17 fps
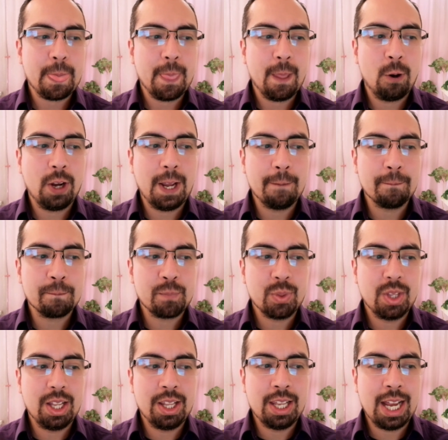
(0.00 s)
Okay,
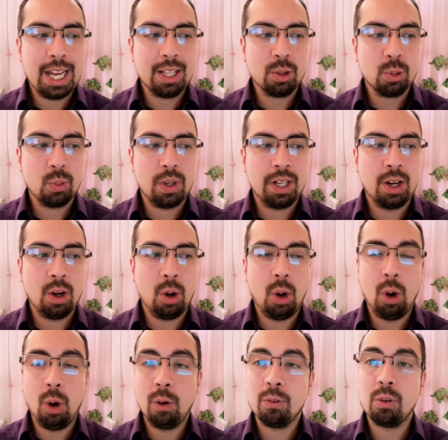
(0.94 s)
the ninth one,
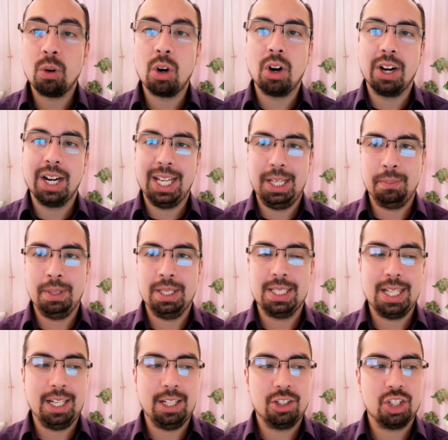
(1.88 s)
over
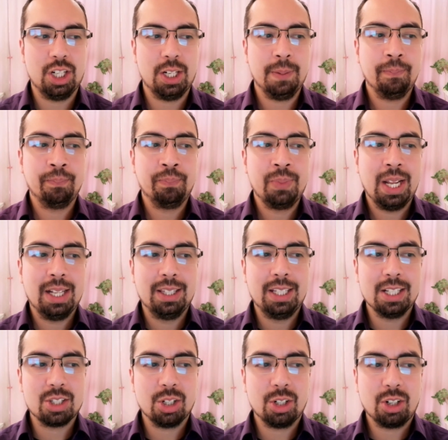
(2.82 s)
imitation.
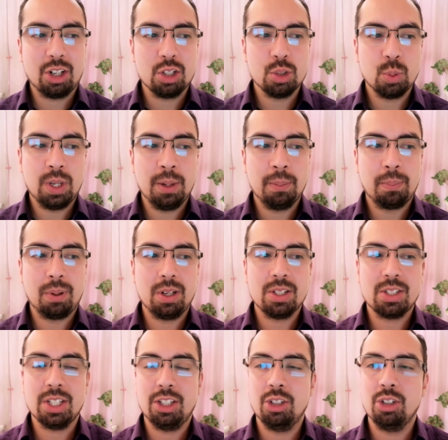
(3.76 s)
This occurs when a
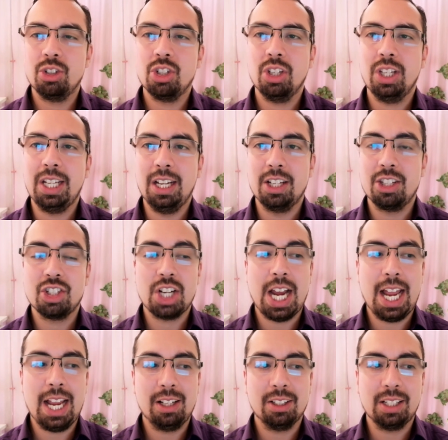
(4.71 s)
person, usually a
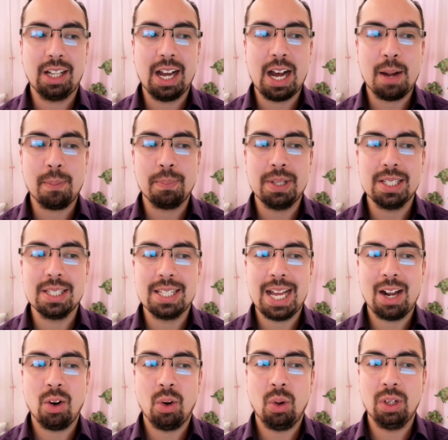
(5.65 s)
child, copies
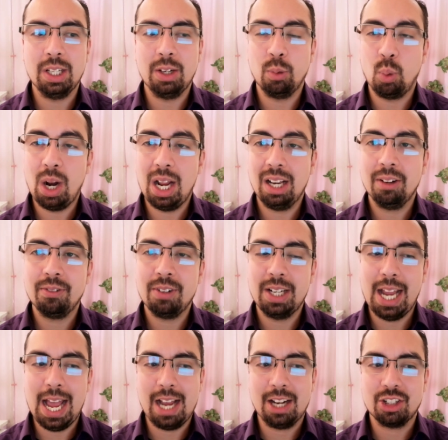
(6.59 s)
not only
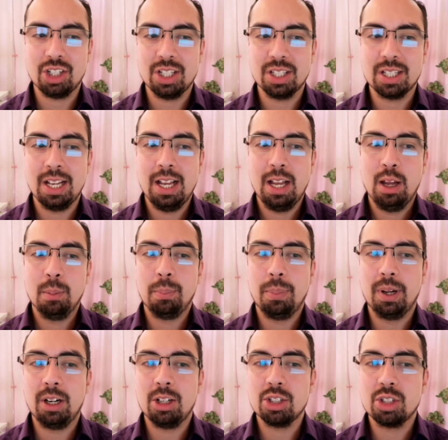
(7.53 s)
relevant actions,
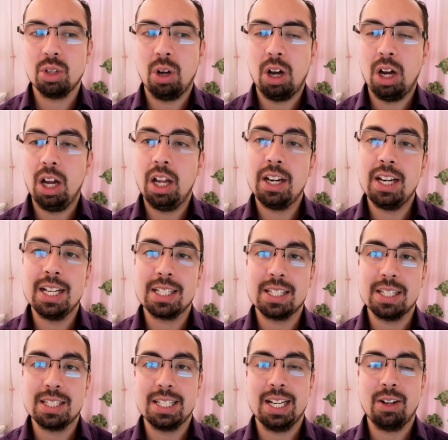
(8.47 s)
but also
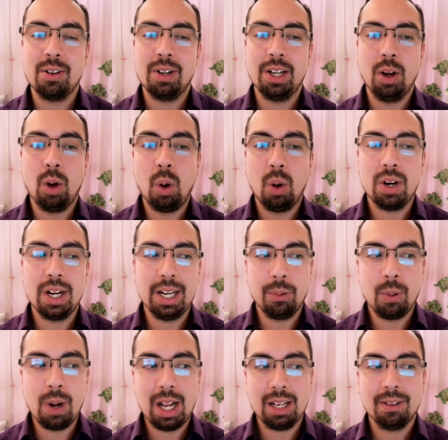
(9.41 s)
unnecessary or
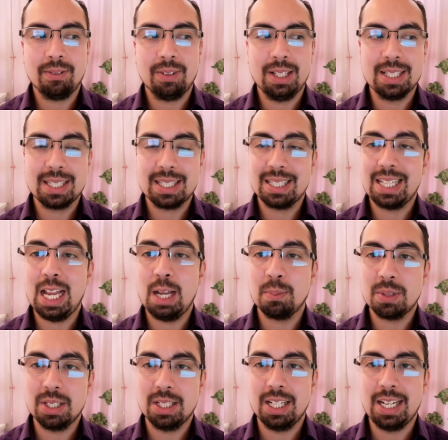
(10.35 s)
irrelevant
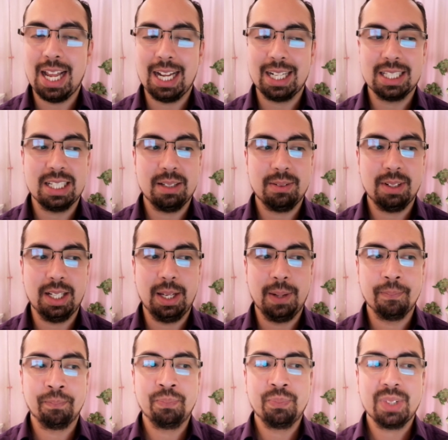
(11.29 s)
steps in an activity.
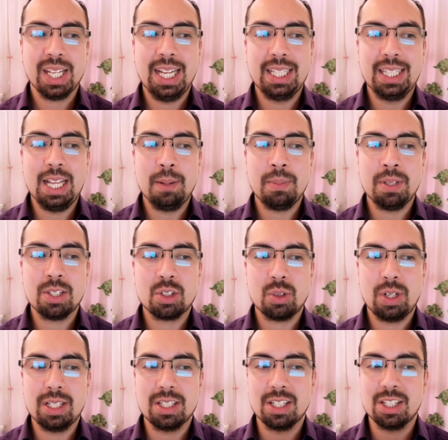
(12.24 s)
It
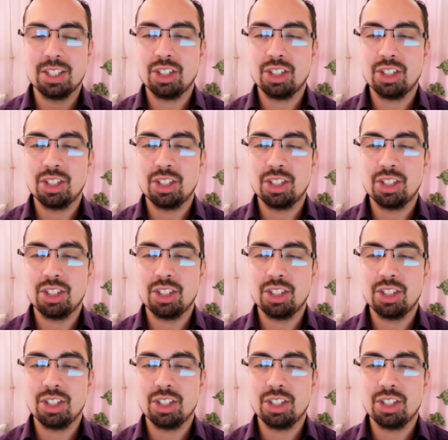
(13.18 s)
demonstrates